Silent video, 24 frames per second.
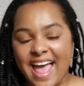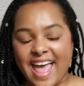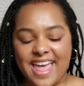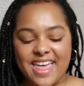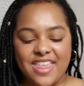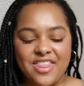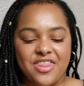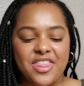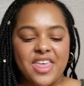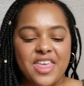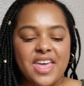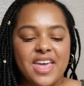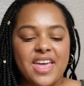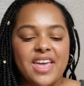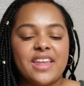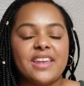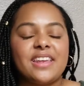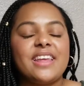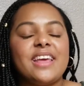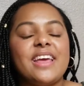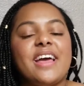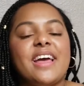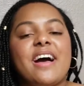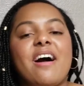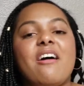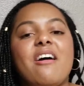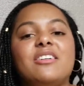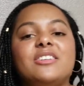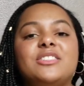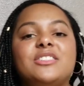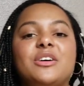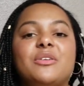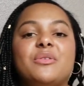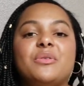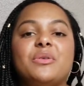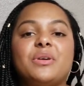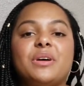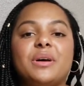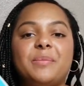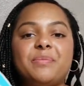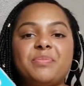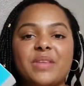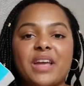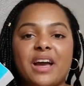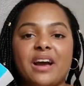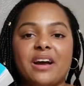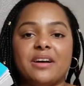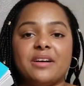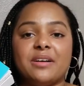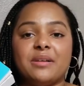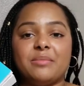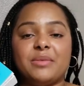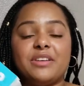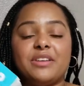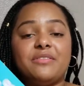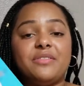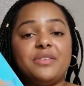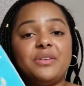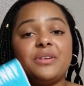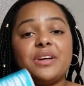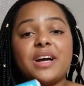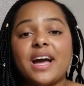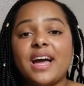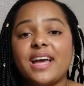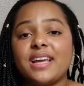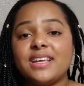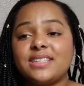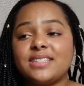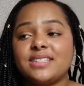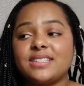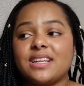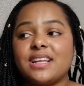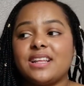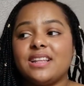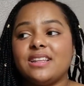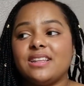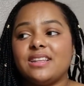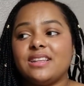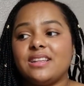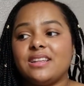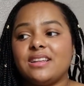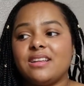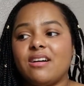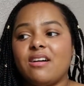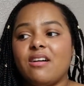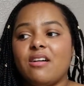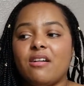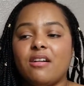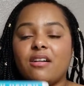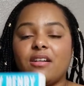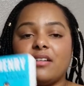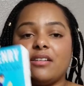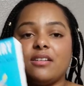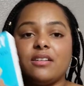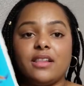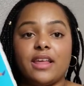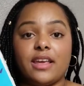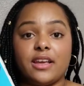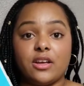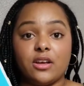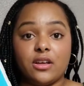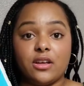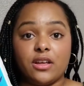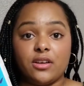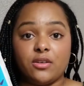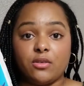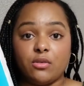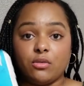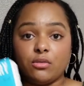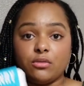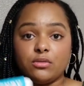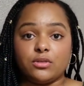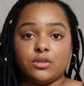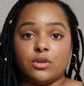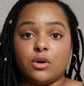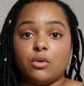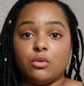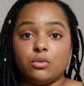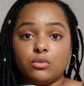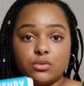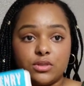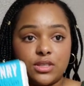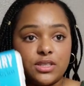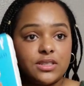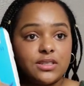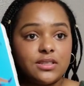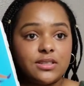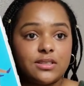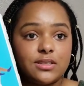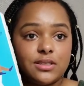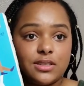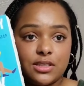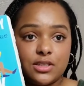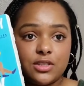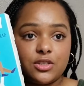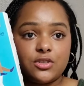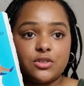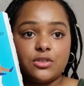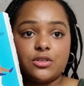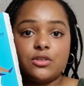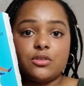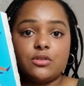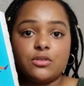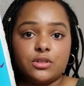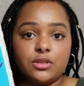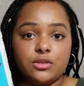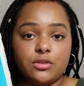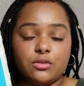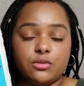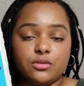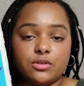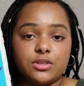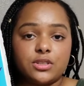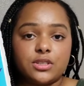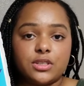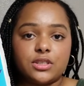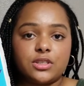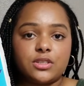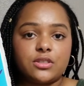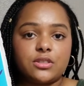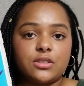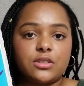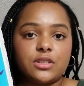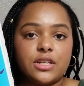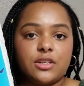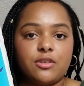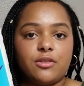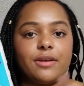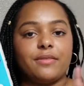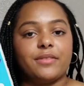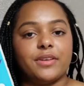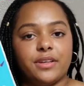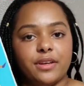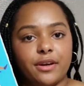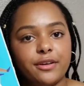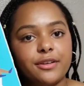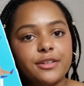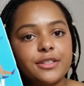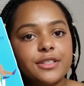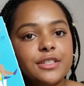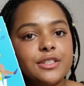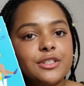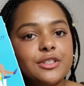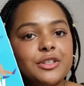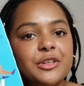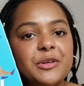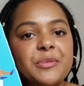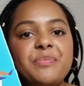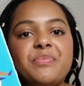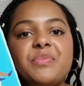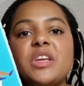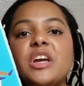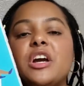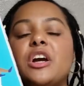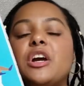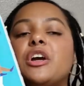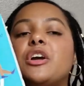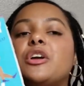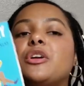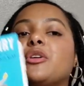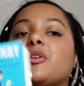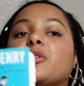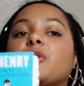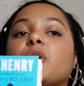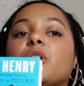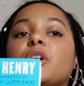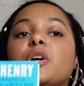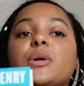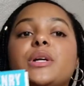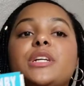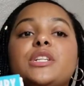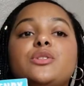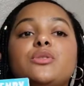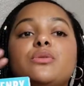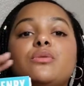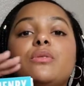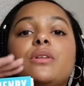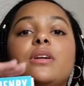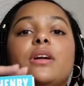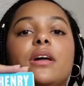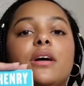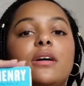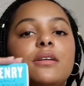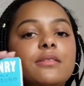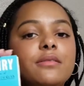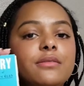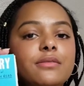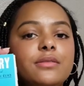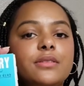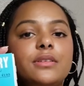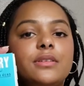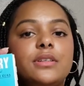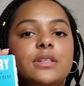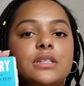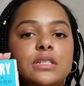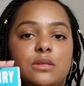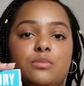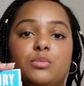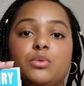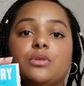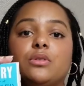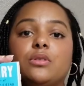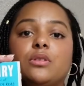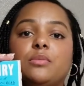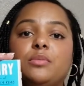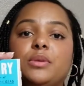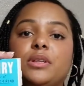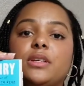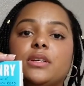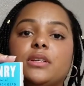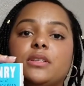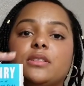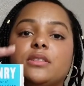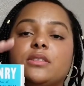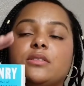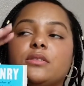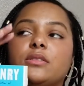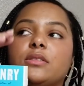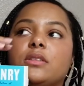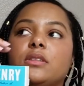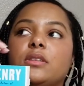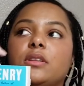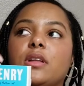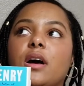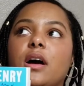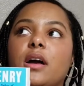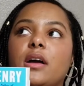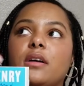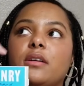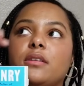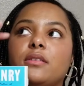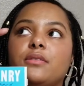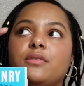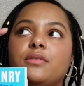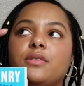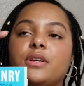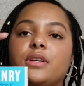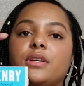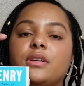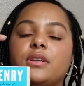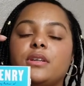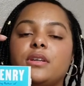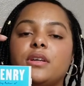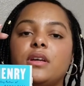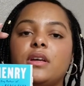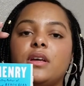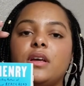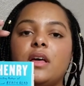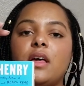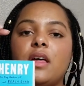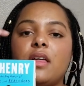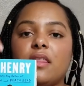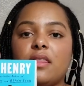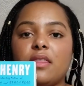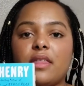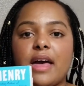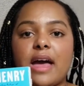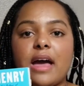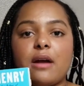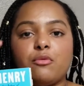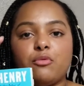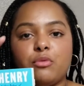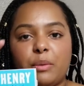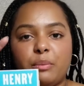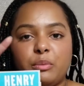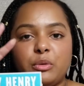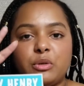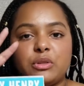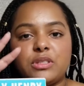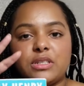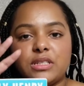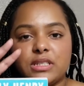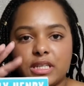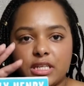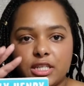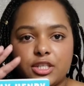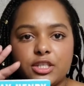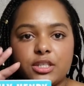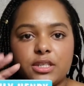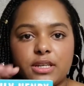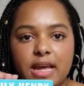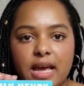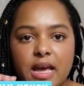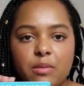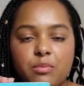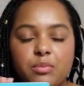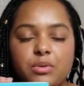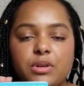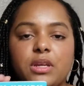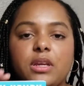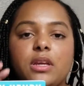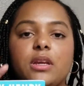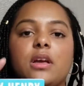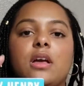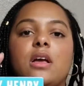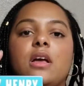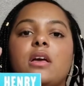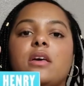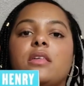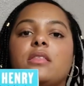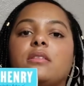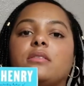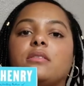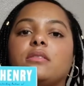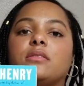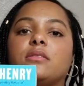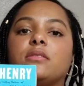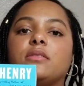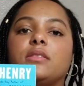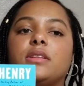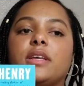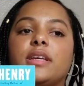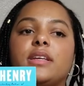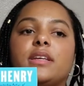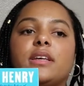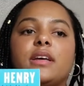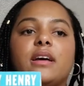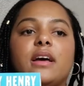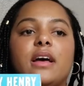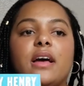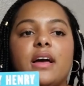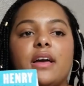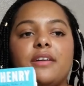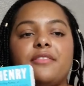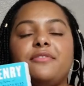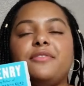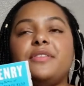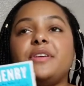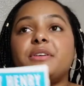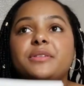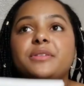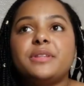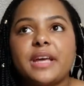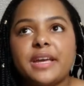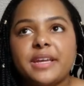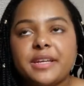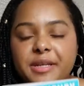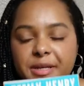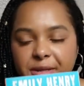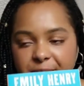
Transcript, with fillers: and then also, um, if you guys are like an, the oldest sister or an older sister, and you have a younger sister you're going to love this book because there's a lot of that representation happening. There, like, I feel like